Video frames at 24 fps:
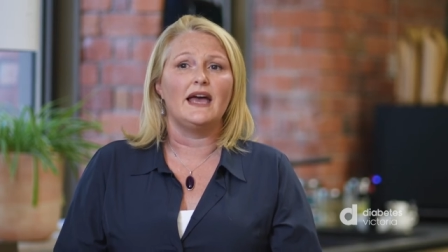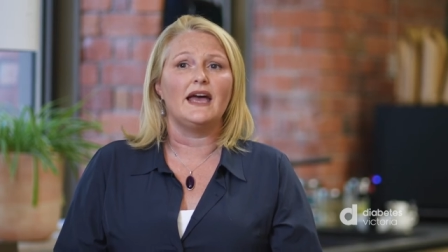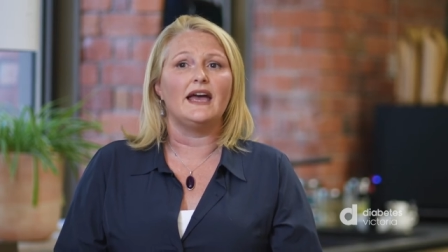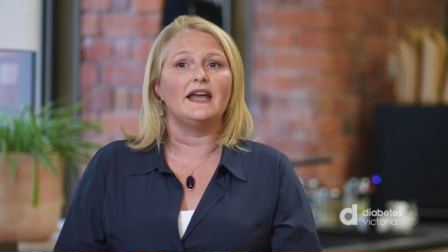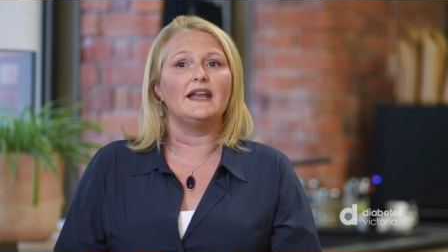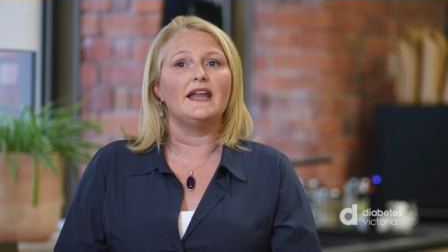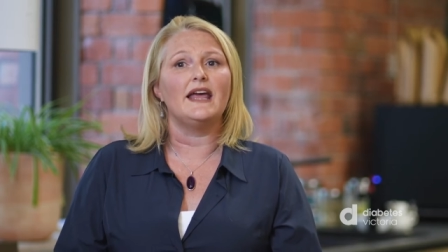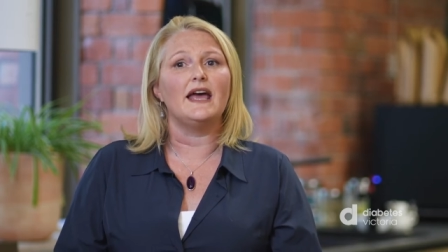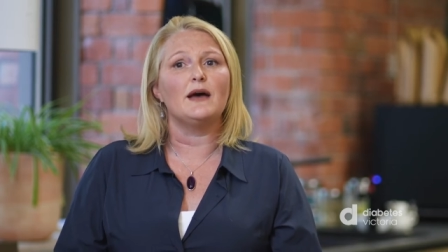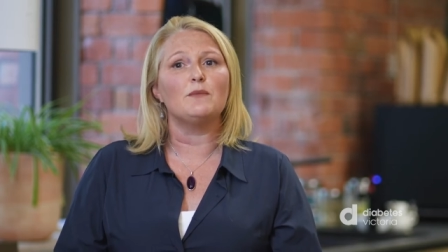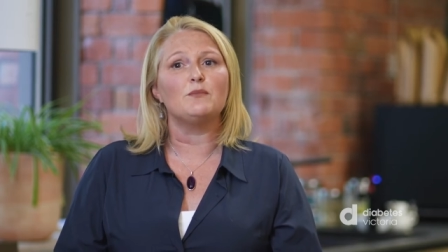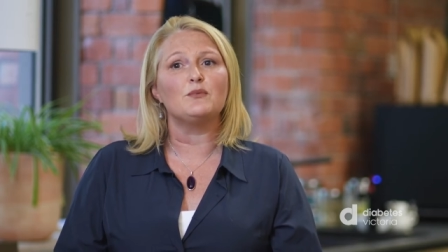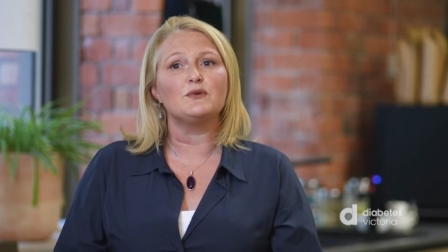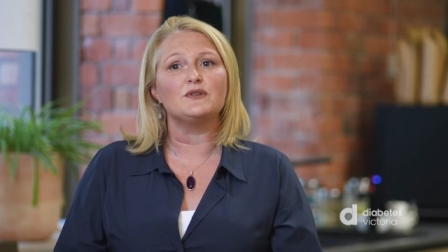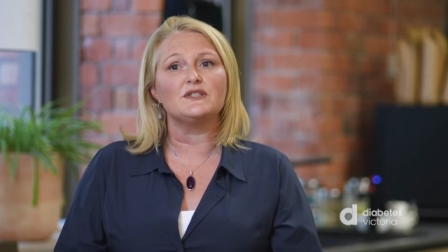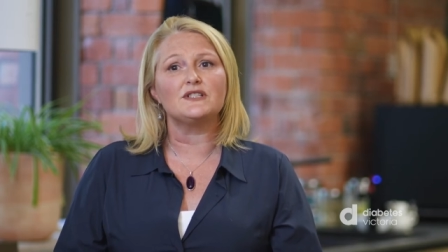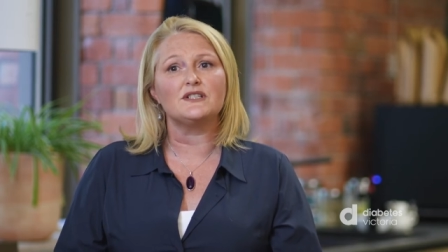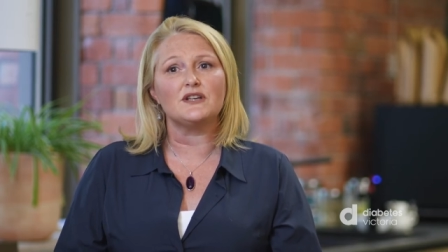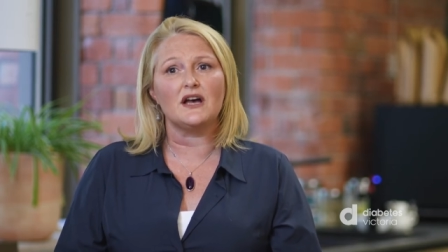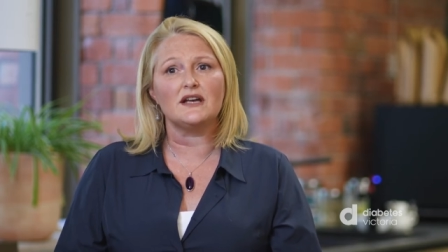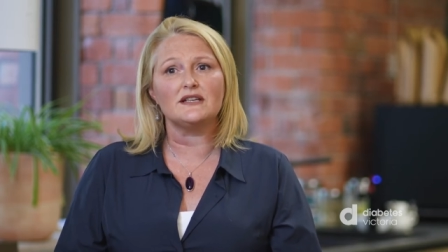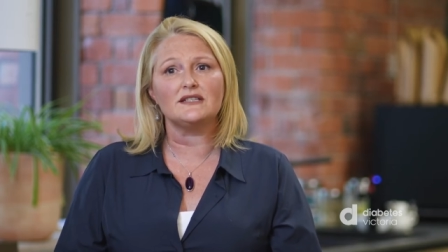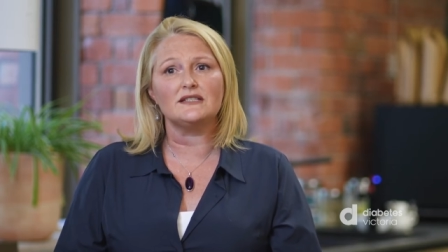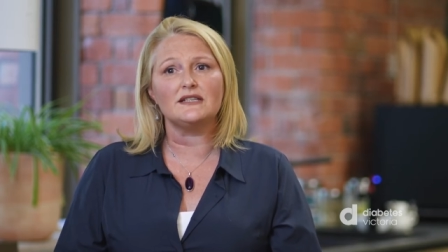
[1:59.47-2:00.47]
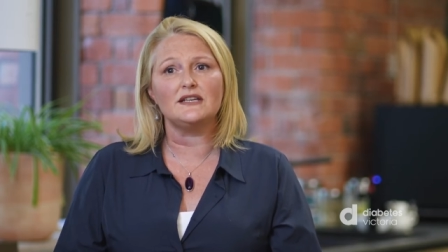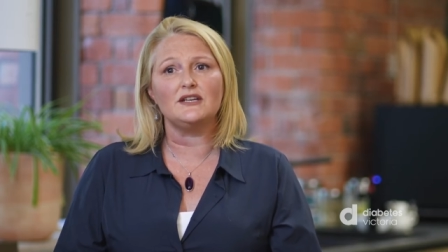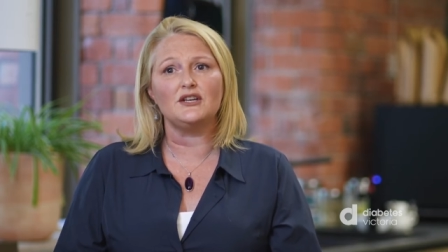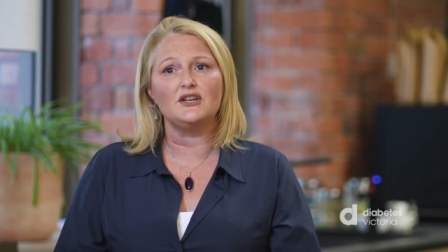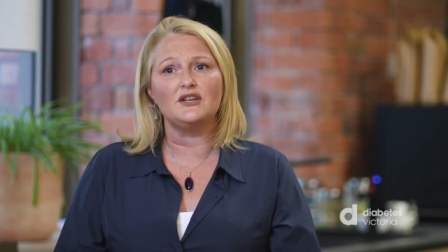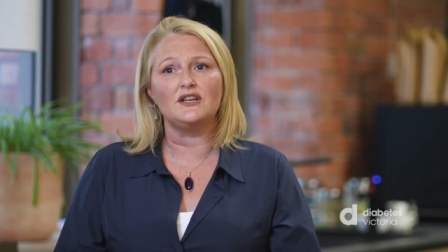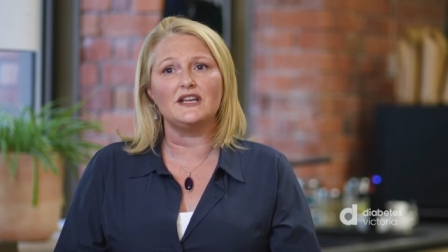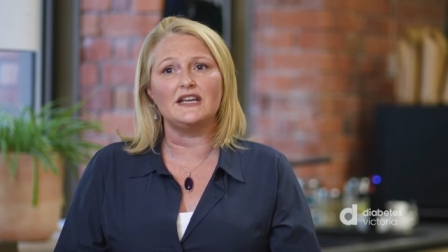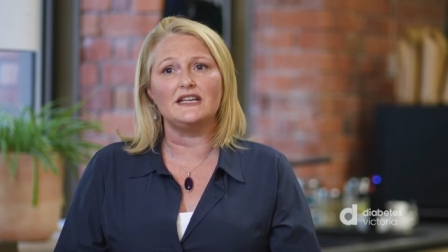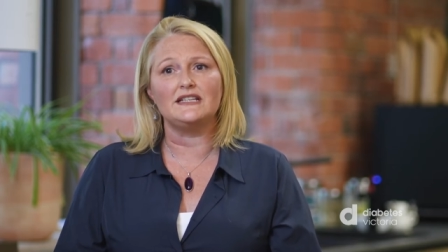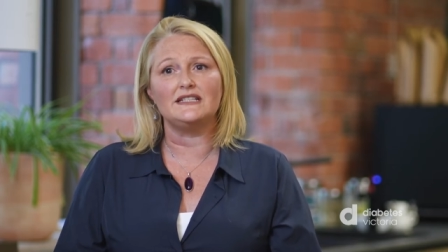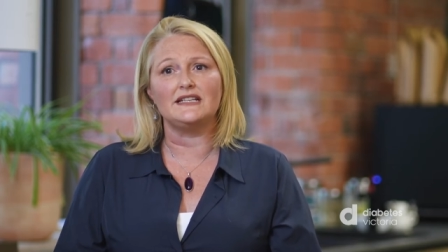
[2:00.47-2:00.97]
And how precisely you
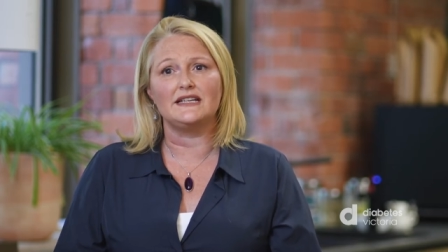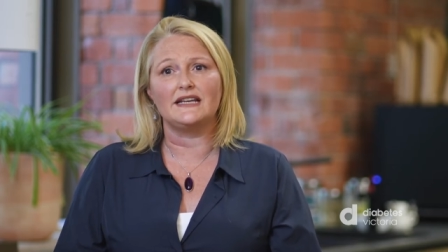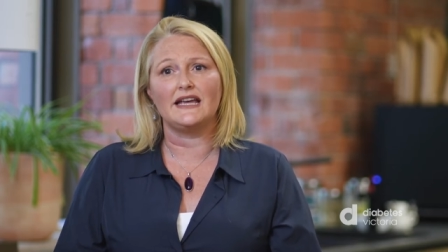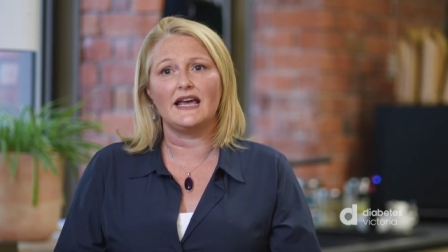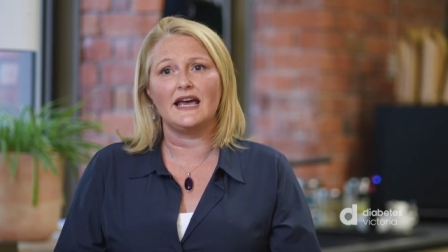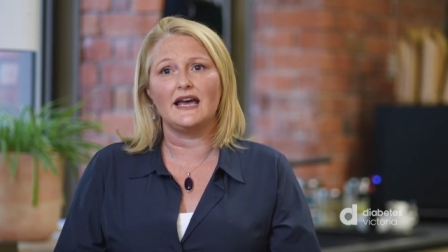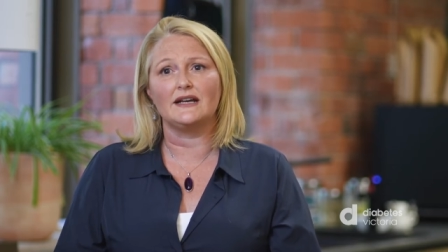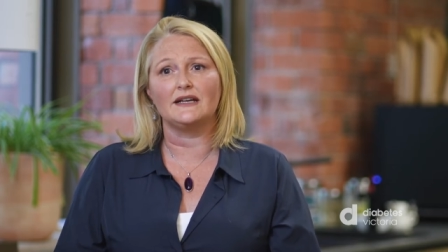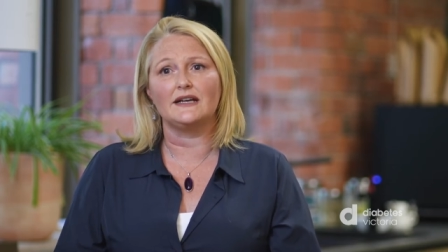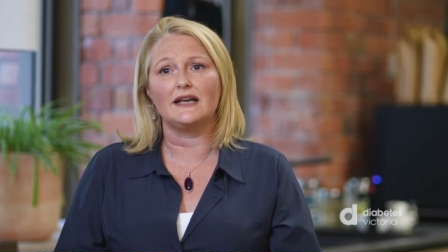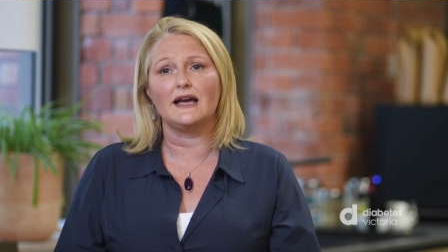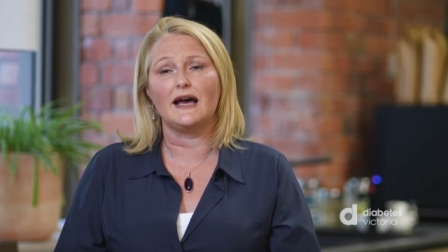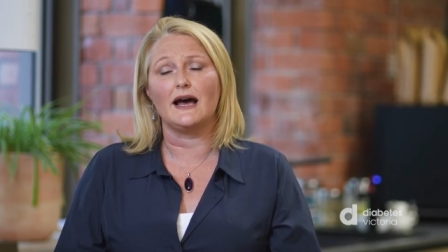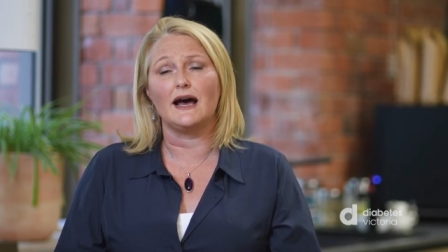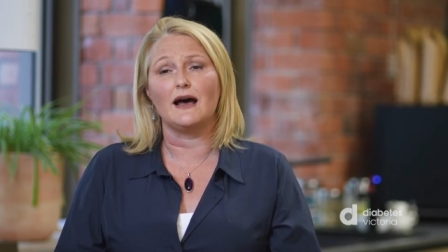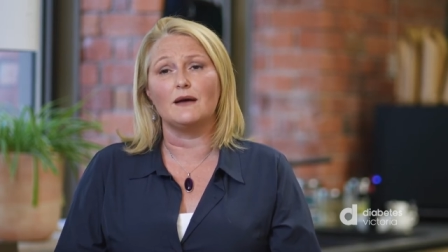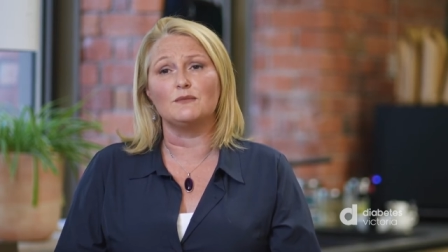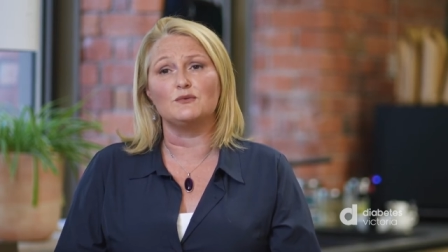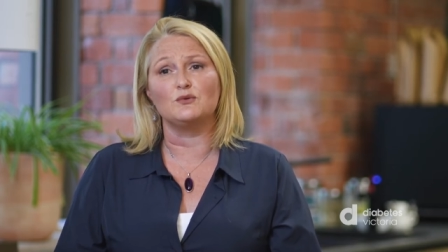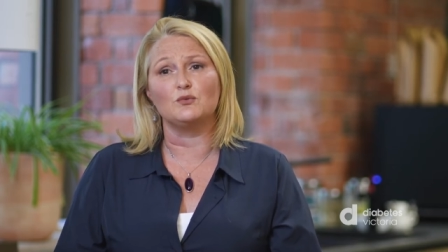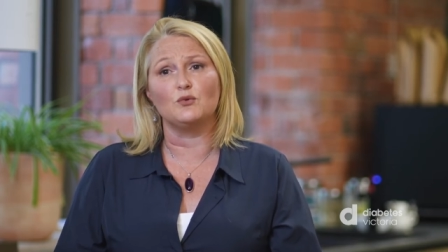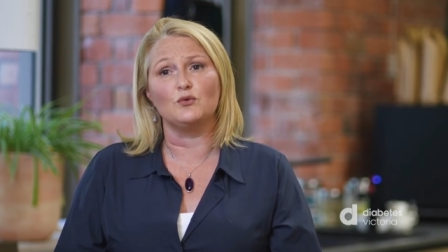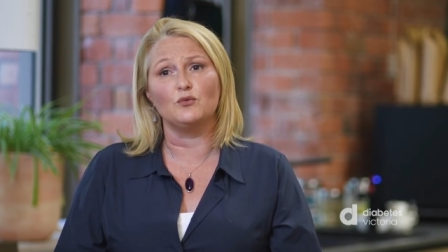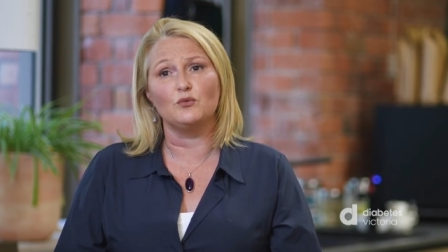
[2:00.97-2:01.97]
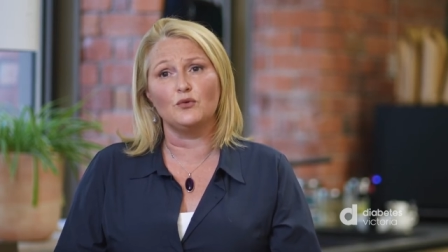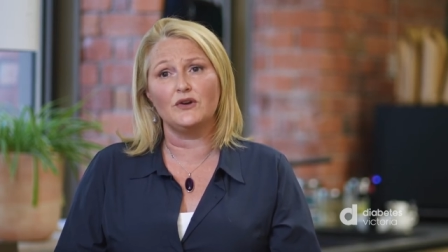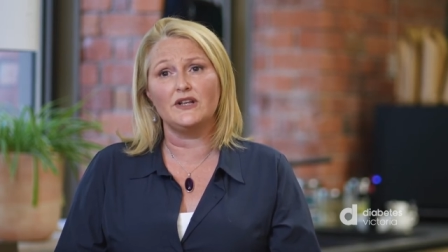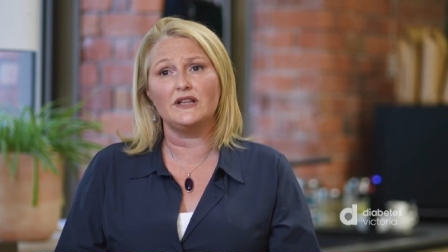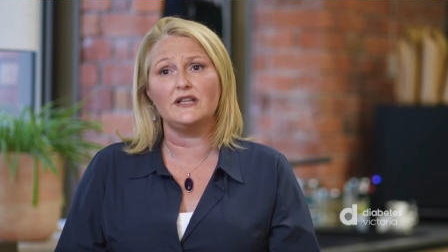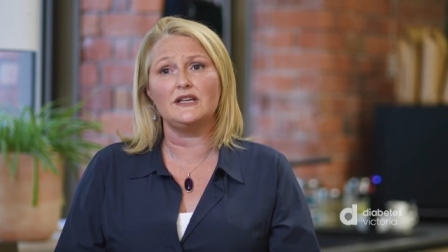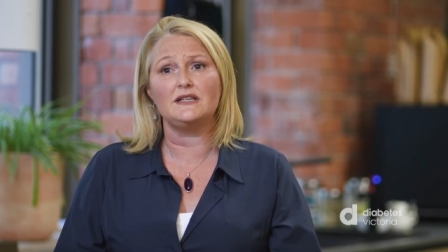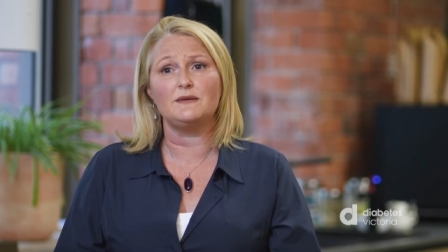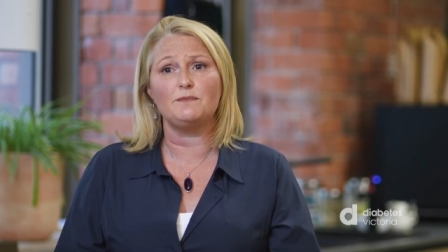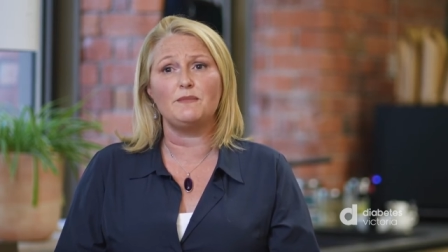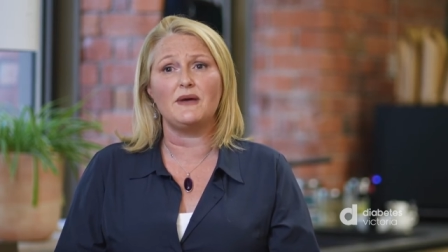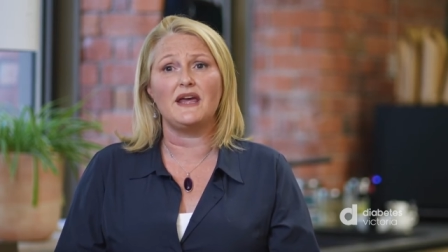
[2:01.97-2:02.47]
need to count carbs will
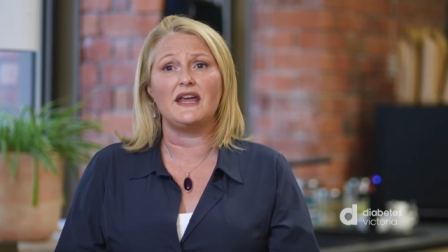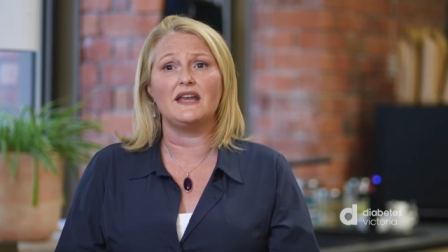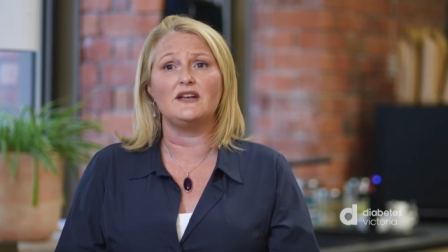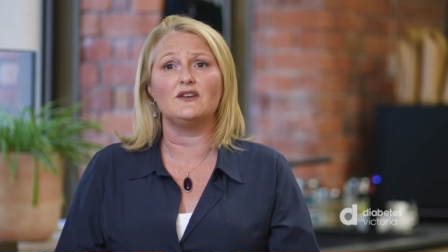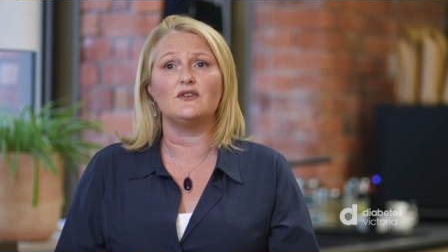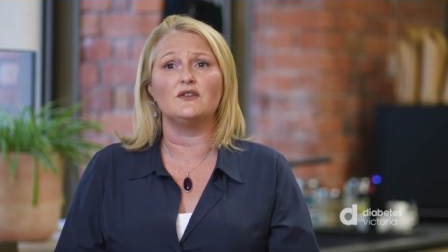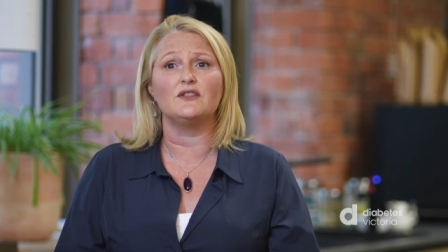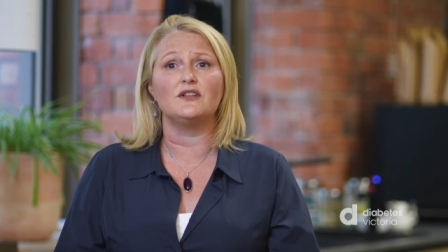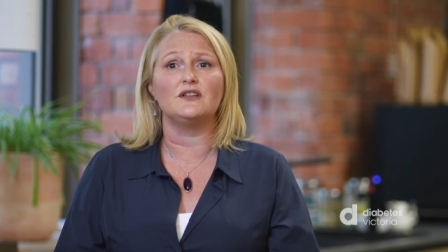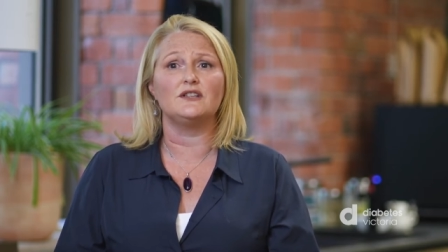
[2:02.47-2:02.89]
really depend on